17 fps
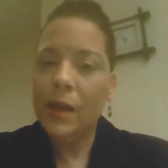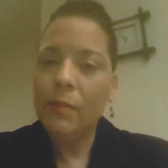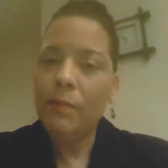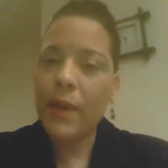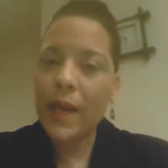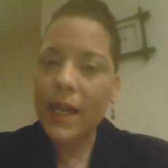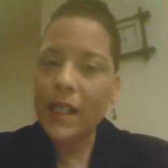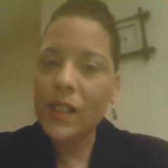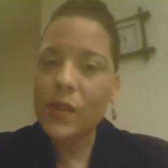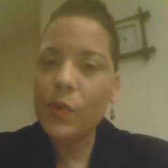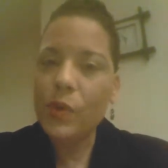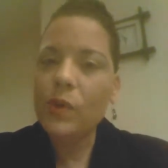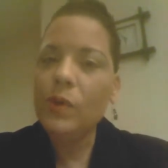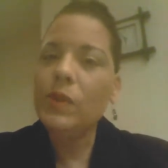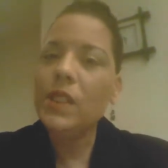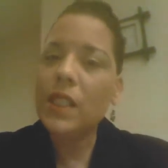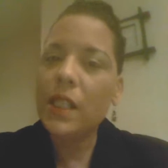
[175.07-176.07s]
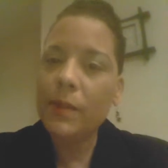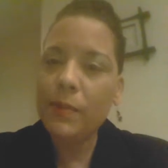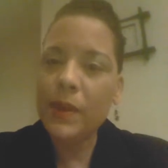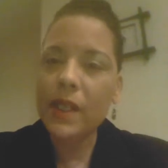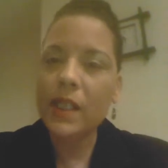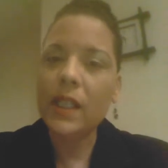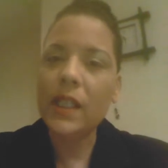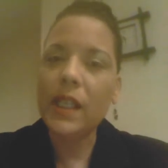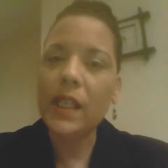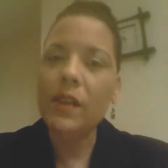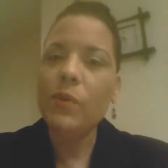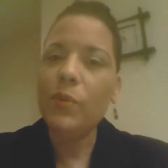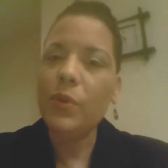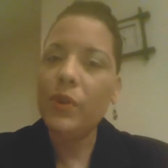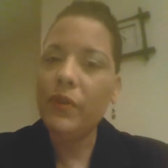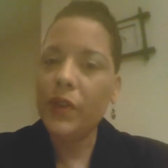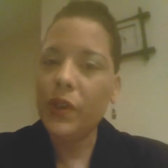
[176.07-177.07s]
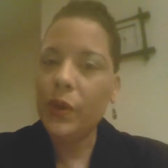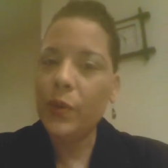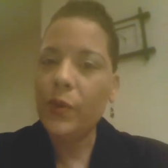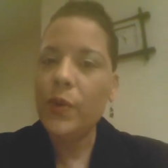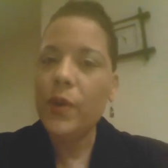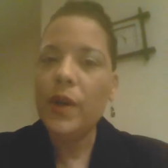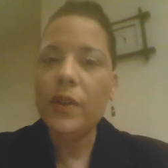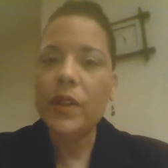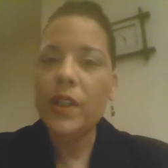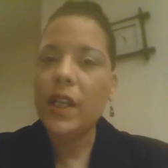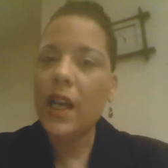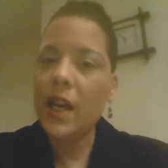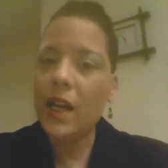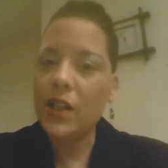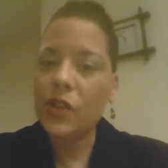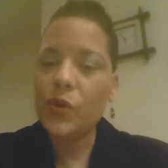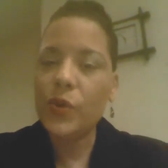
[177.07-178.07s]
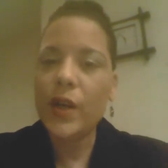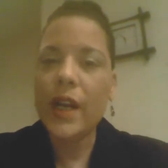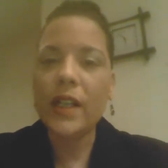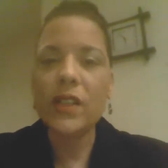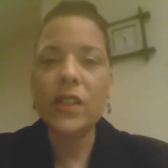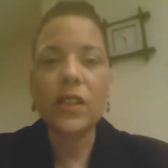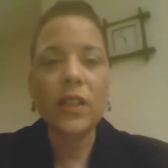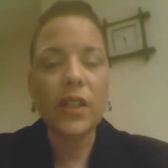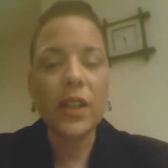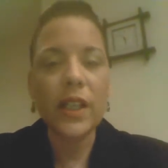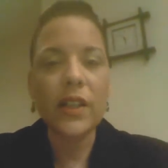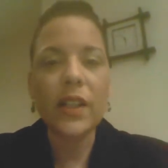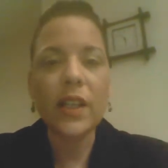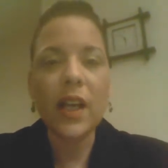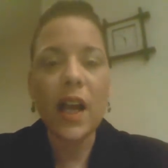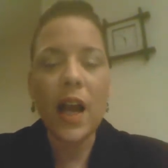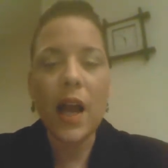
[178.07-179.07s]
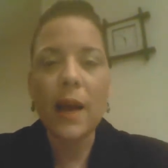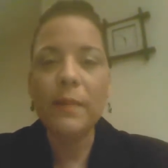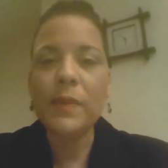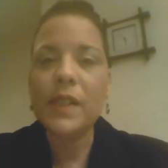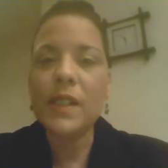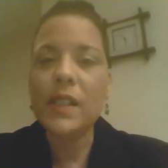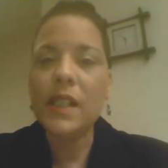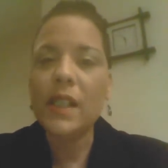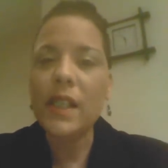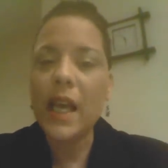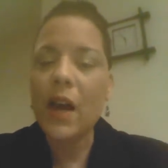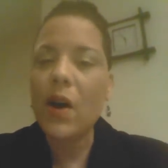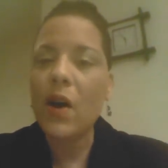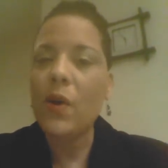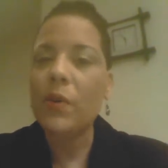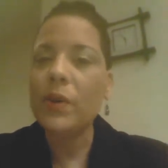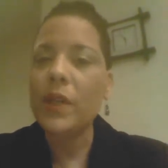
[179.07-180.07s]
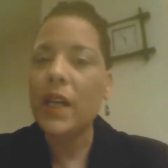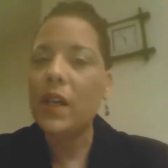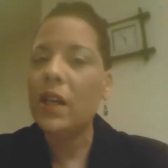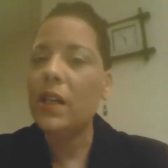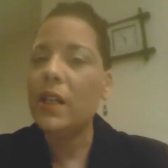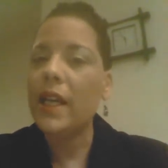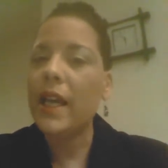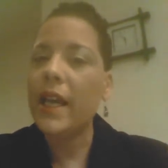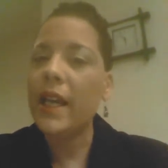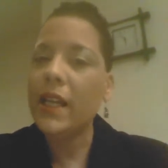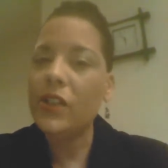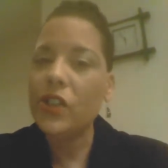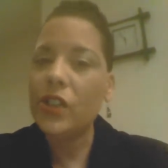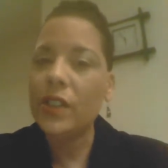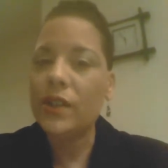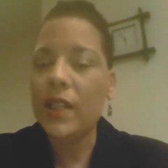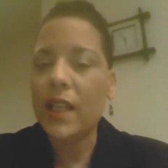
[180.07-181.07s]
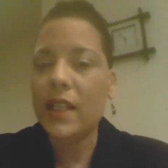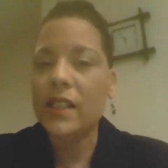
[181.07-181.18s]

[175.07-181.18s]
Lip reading: banks will typically review the contract, look at the comps, send out an agent that